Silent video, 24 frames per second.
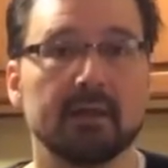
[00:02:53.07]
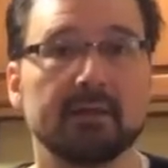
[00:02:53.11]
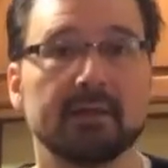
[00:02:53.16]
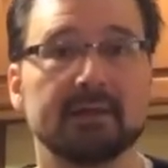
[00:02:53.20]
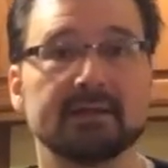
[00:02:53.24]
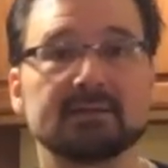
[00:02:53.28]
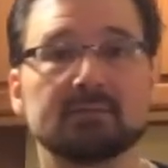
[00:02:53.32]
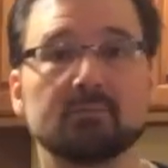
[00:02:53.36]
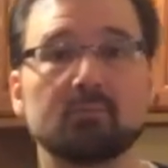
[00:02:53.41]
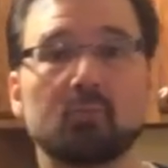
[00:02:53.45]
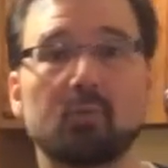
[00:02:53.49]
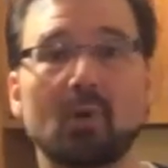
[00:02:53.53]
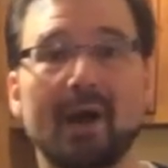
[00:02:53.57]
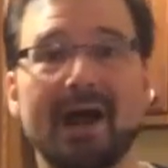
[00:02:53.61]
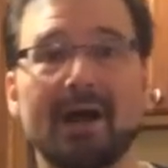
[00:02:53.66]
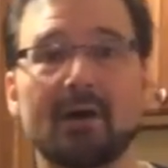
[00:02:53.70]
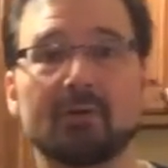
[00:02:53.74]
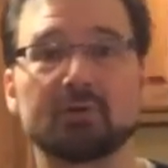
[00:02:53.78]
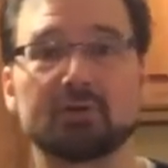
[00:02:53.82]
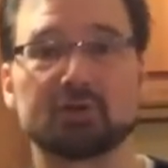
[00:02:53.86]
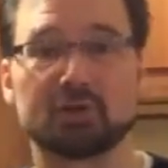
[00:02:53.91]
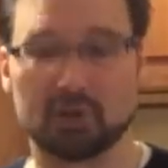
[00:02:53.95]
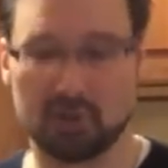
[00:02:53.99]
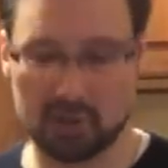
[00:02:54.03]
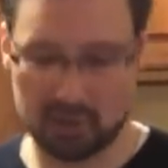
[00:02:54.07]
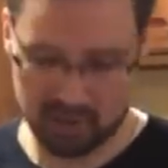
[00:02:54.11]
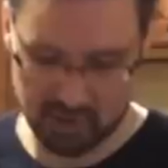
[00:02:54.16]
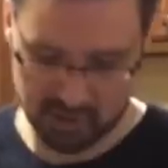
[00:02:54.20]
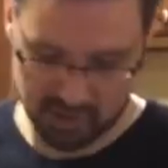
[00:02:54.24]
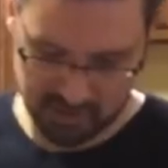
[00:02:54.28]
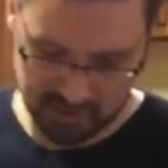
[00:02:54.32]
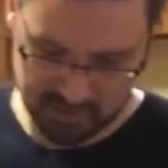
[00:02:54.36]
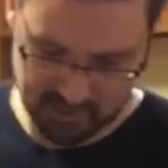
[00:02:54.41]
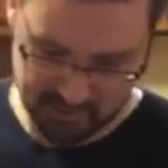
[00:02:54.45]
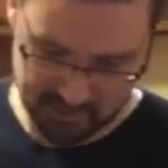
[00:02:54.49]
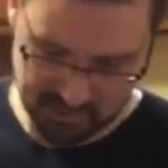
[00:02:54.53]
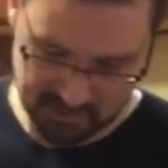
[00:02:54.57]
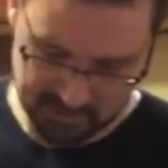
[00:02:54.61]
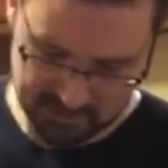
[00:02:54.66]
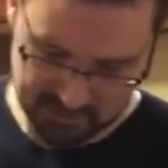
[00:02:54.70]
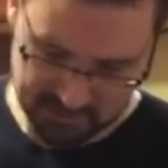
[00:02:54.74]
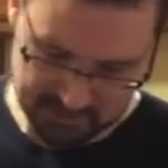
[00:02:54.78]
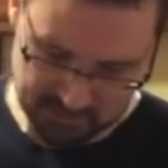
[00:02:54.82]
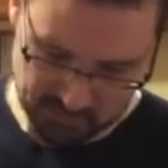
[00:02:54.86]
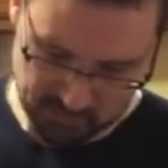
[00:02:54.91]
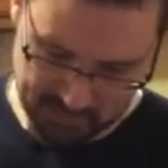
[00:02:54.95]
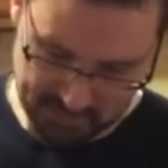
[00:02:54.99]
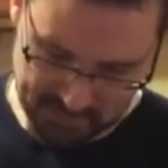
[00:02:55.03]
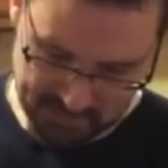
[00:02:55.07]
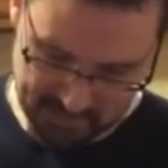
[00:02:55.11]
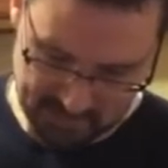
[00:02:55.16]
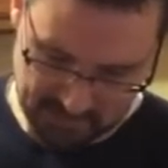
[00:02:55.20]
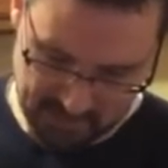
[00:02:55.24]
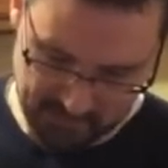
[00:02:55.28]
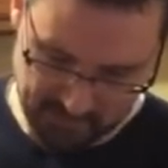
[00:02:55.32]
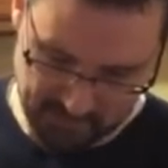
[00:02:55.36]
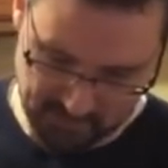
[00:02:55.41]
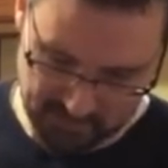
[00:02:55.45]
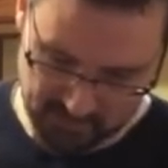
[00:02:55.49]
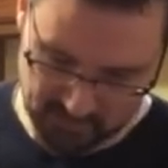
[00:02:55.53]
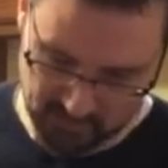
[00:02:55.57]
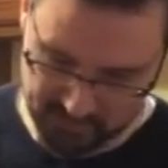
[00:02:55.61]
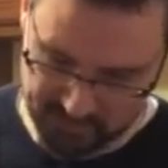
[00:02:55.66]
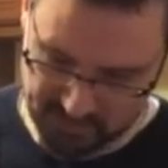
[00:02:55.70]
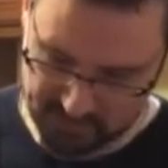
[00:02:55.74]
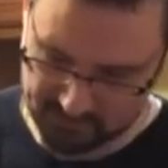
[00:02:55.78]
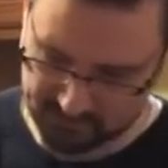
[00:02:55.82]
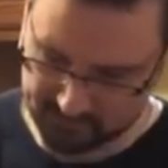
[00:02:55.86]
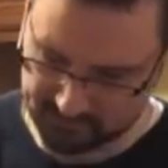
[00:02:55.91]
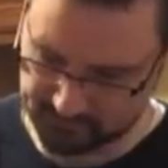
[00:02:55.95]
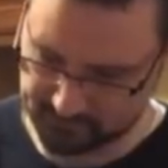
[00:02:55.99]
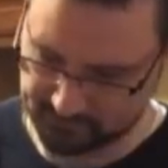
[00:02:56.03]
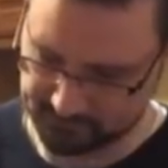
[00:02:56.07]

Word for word: Then some brown sugar, just sweeten it up a little bit.